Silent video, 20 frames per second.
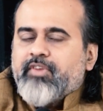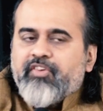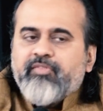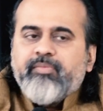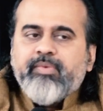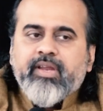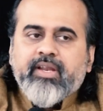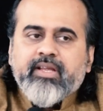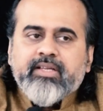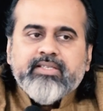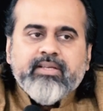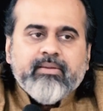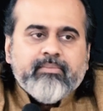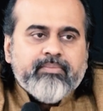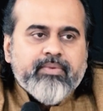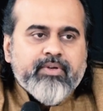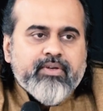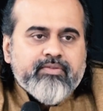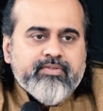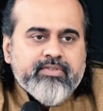Give me an
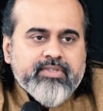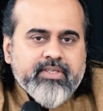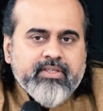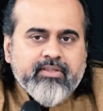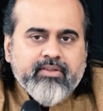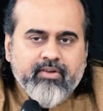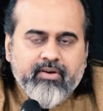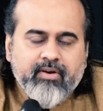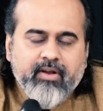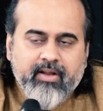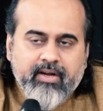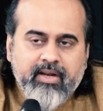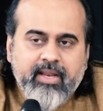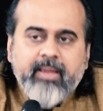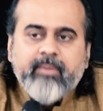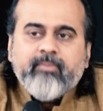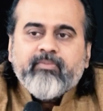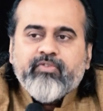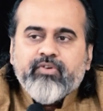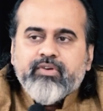example of Sat or a
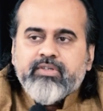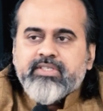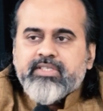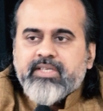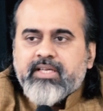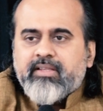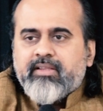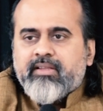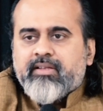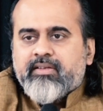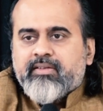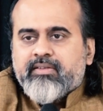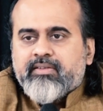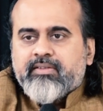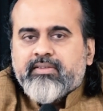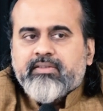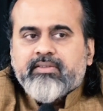name for Sat.